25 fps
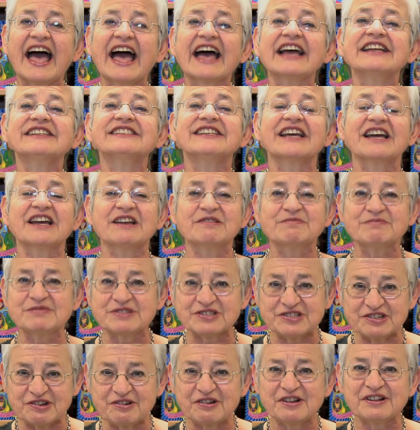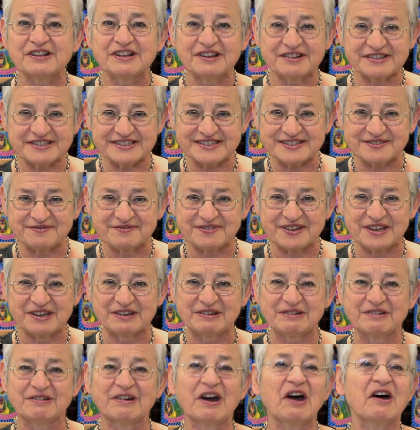And I'm sure lots of
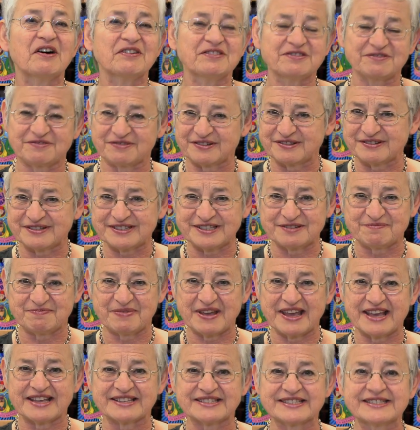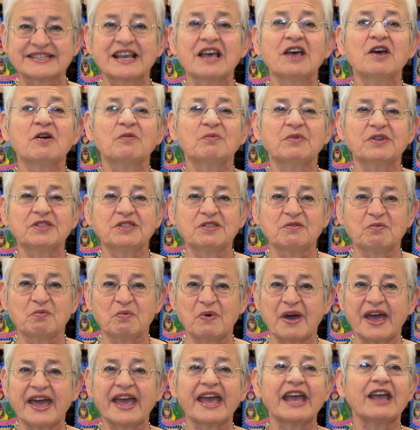you are thrilled to bits with the
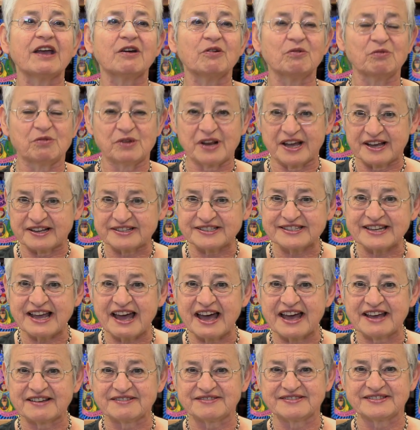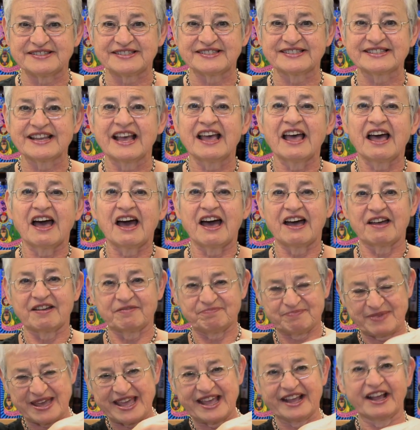way all our towns are
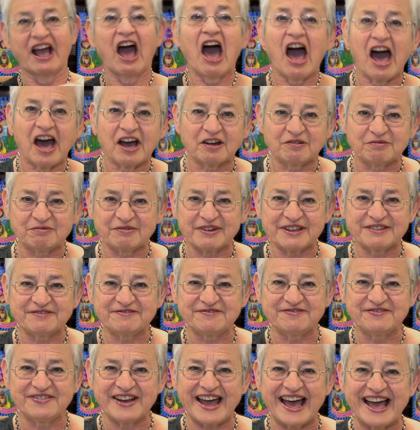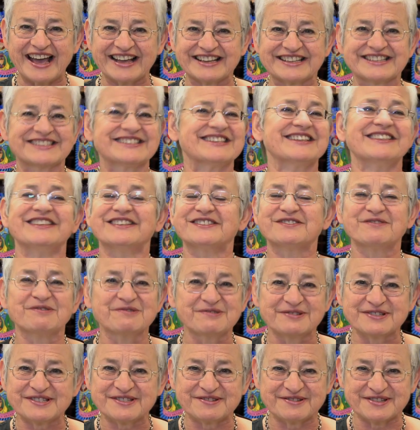being hung with flags and there's
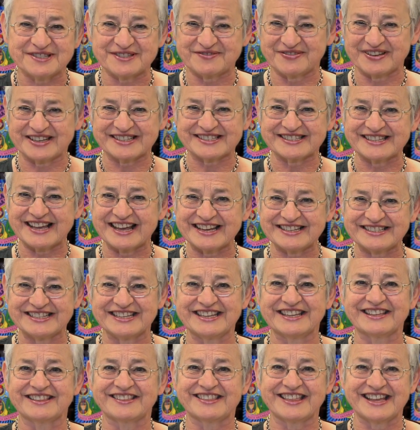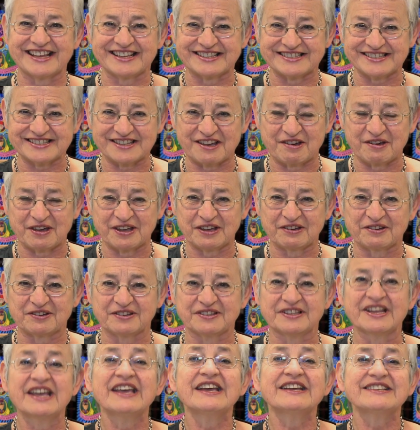all sorts of exciting things going
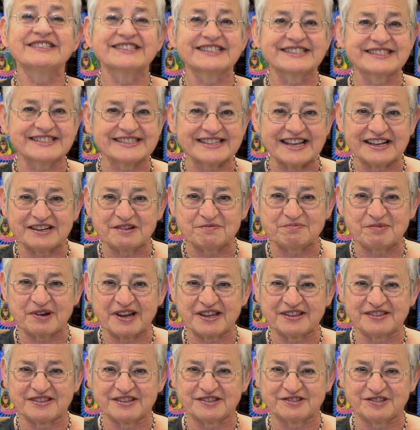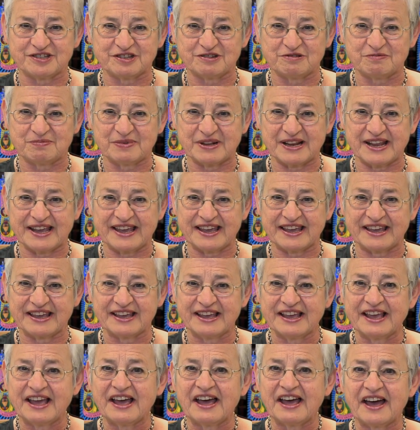on to celebrate the Jubilee.
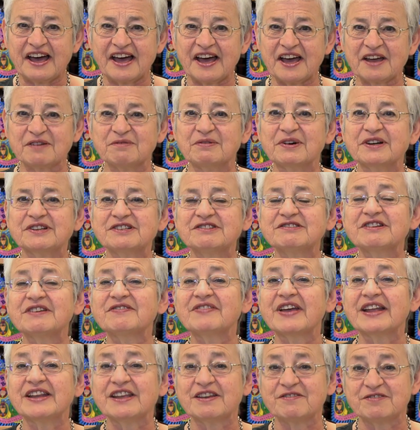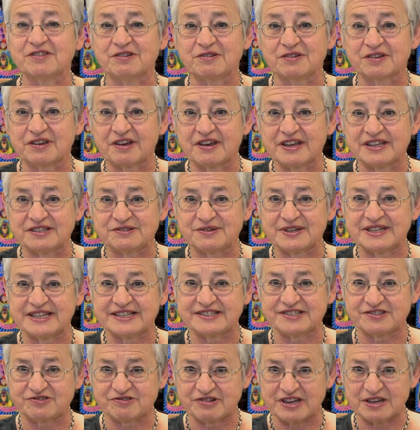I wonder if any of you are going to any
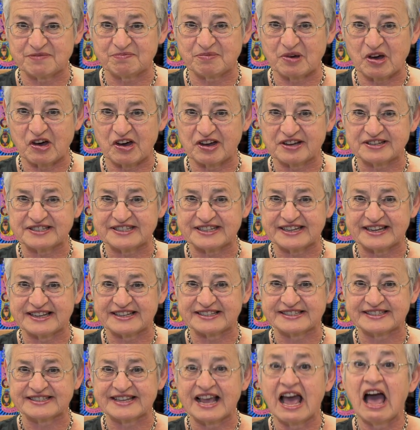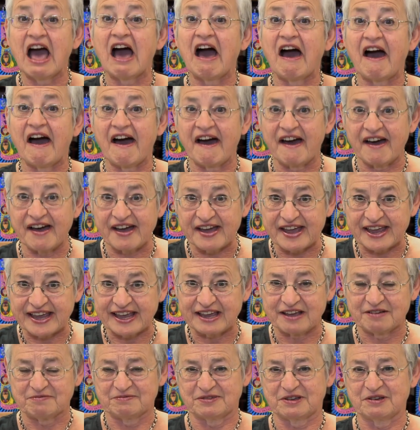street parties.
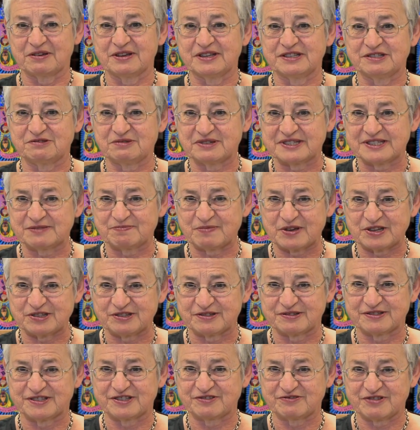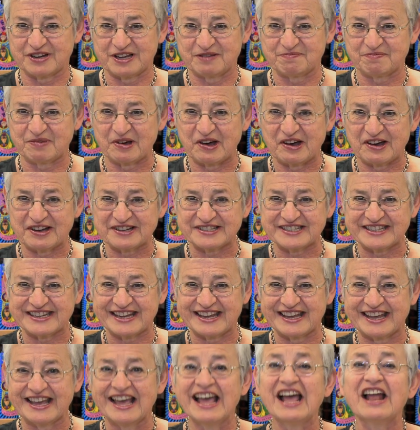I am going to a special street
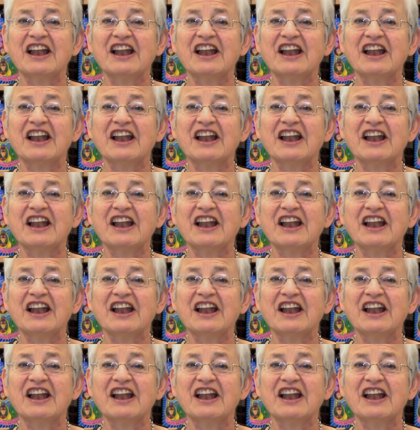party.